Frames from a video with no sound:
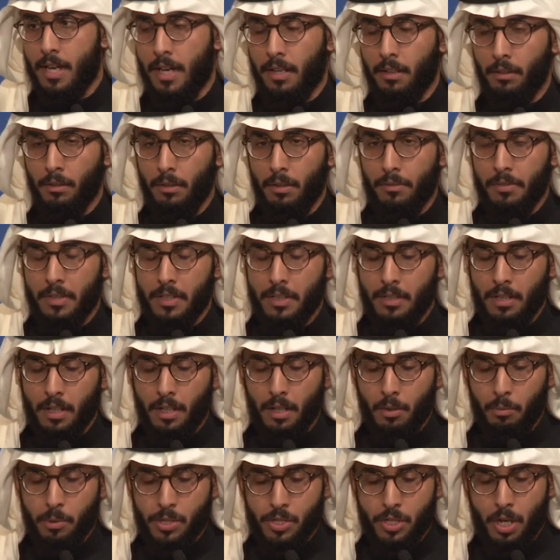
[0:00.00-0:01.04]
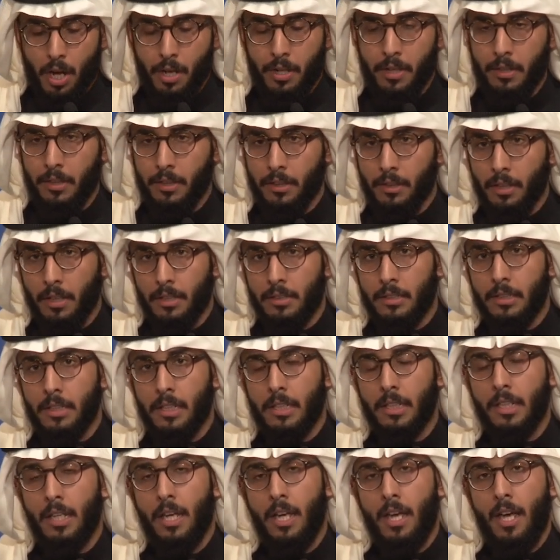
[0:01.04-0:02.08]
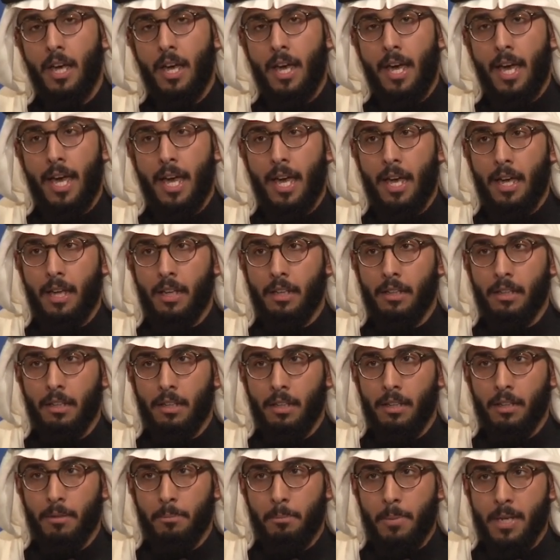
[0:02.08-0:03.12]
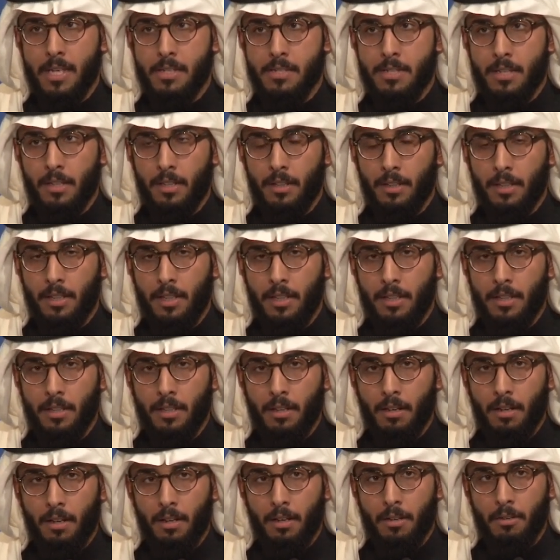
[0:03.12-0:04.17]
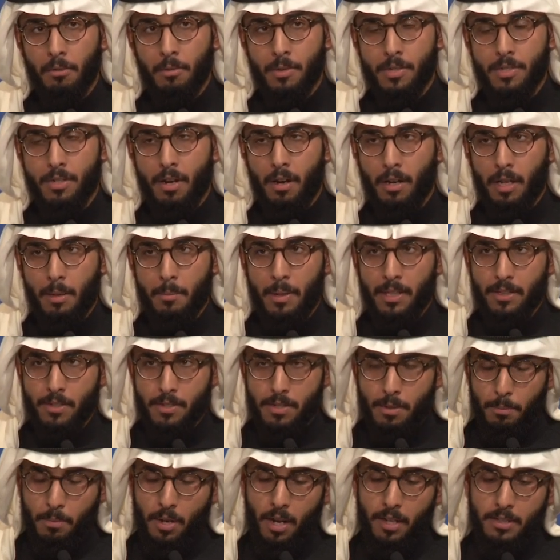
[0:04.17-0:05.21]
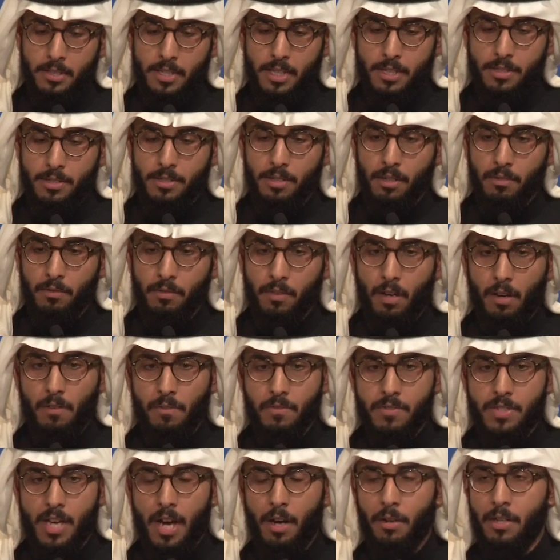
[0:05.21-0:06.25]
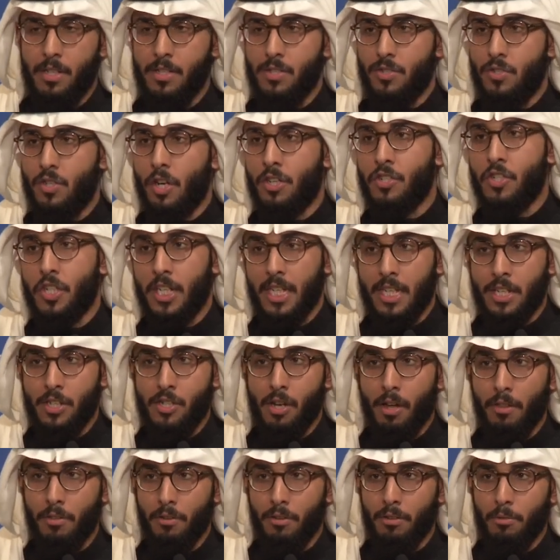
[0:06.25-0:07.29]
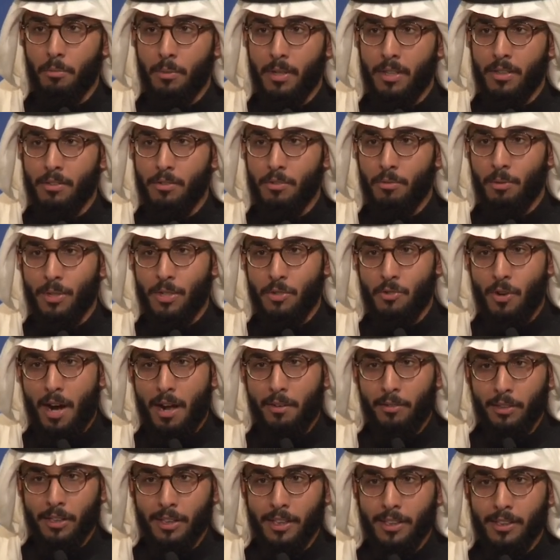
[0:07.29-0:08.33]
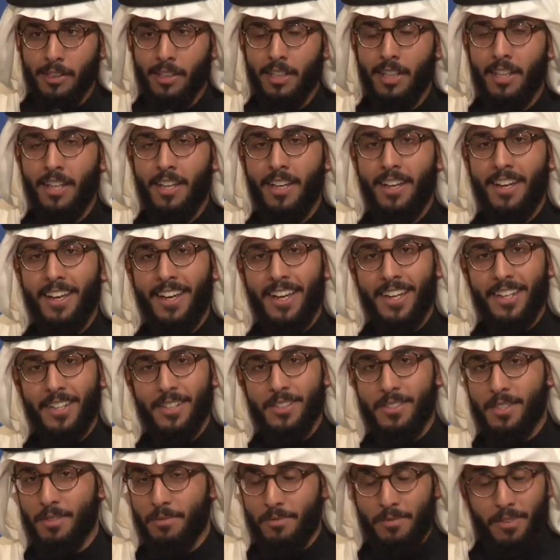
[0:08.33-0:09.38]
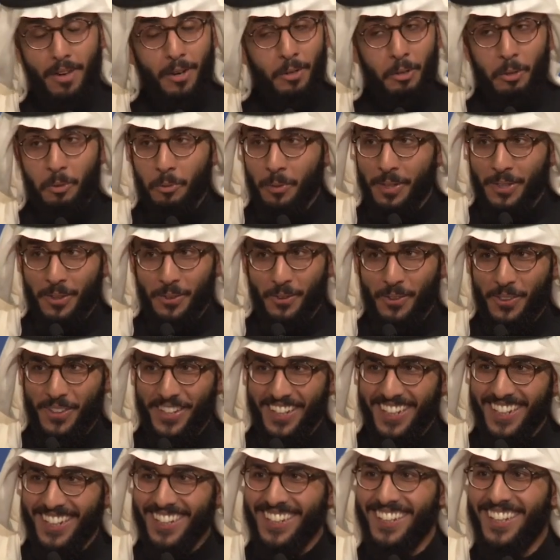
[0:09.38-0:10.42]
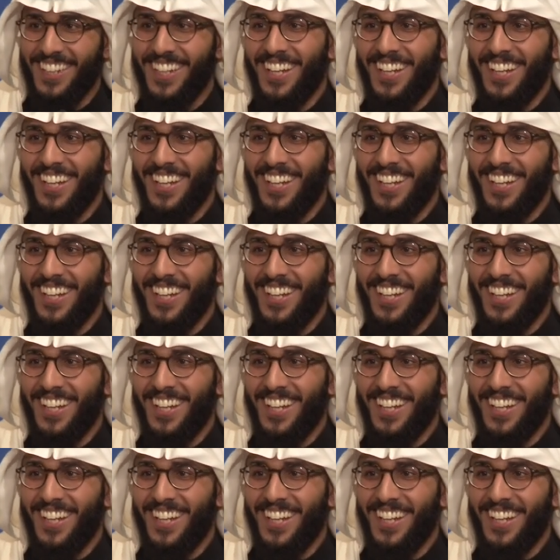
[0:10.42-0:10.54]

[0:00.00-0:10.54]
the title of it. We shot it in London, and it basically was talking about the subcontext of Saudis judging each other when traveling. And it's a very real thing.